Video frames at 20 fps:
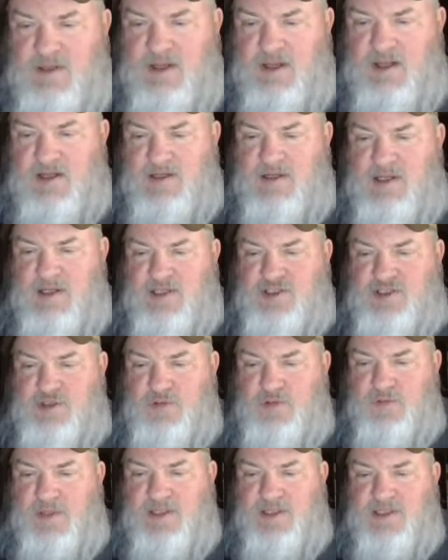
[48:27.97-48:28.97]
I'm gonna
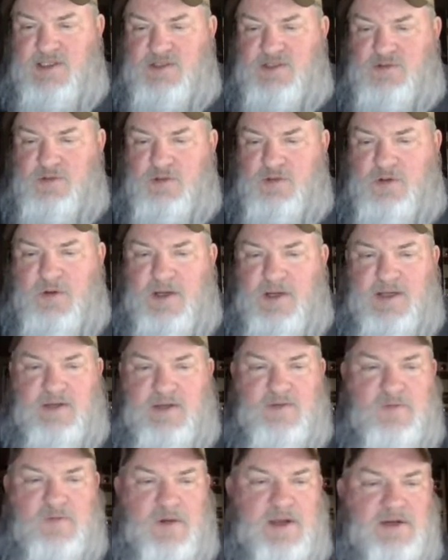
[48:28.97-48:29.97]
let you read this real
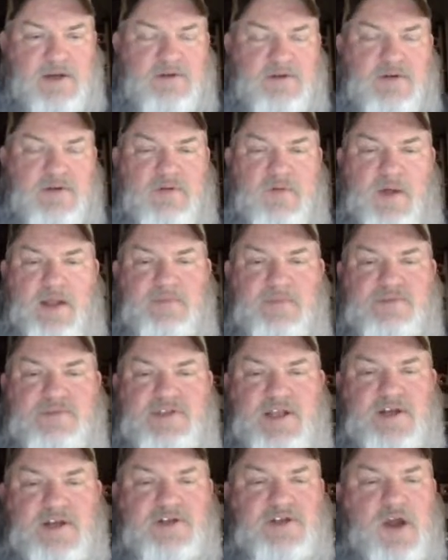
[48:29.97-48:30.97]
quick while I'm sitting there